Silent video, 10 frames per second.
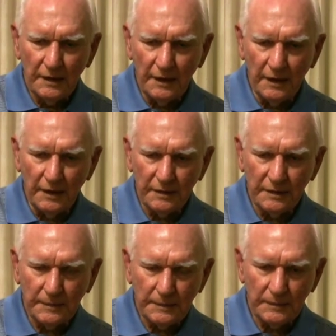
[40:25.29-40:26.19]
and
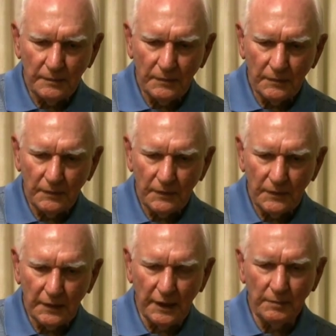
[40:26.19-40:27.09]

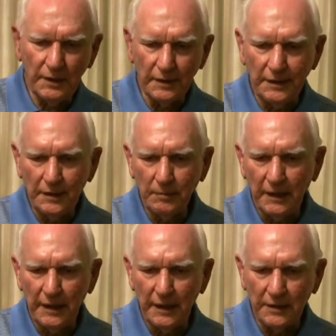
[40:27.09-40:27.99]
gave me a good
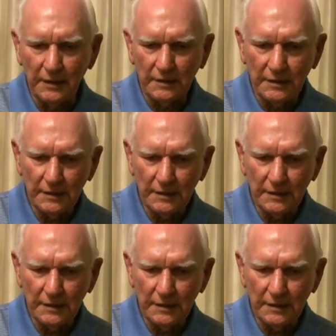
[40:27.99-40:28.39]
bath and